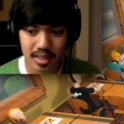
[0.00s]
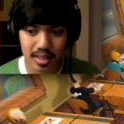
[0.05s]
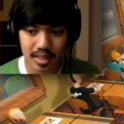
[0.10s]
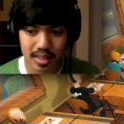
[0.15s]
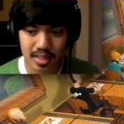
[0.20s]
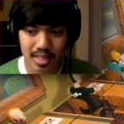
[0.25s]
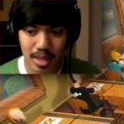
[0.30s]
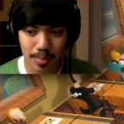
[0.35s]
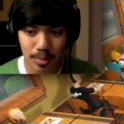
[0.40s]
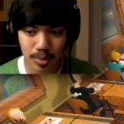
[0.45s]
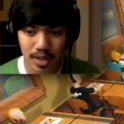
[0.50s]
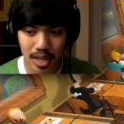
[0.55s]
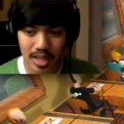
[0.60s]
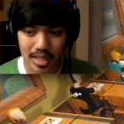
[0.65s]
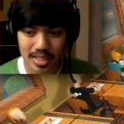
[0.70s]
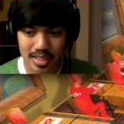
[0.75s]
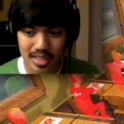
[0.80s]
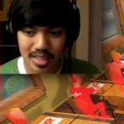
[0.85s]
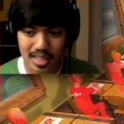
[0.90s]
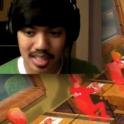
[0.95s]

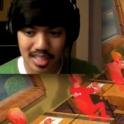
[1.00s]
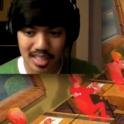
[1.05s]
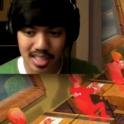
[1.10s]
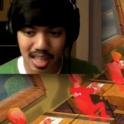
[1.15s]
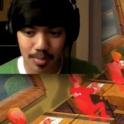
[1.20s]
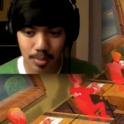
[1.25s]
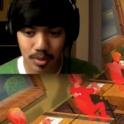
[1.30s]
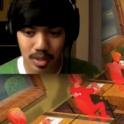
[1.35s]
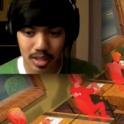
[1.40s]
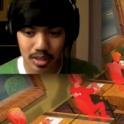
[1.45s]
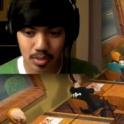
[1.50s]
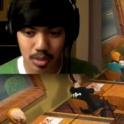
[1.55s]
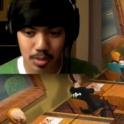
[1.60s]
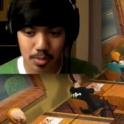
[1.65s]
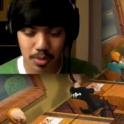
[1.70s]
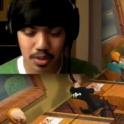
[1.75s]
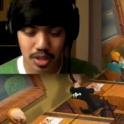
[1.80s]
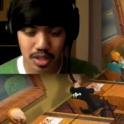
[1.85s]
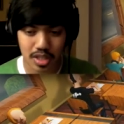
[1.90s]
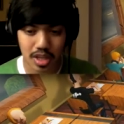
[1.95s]
Slapunas, and then Slapunas
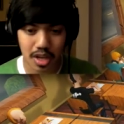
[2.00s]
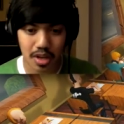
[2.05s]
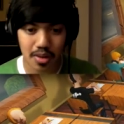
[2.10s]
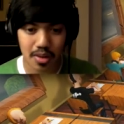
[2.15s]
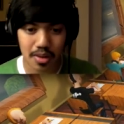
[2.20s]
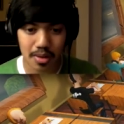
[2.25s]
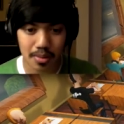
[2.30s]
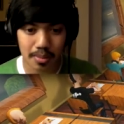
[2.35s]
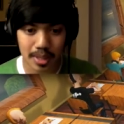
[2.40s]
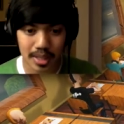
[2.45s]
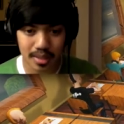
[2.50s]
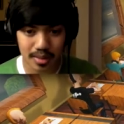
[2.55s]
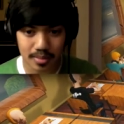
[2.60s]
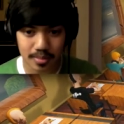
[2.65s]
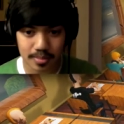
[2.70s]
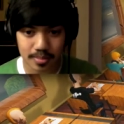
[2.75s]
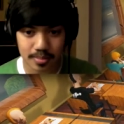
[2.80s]
whisper to Toby.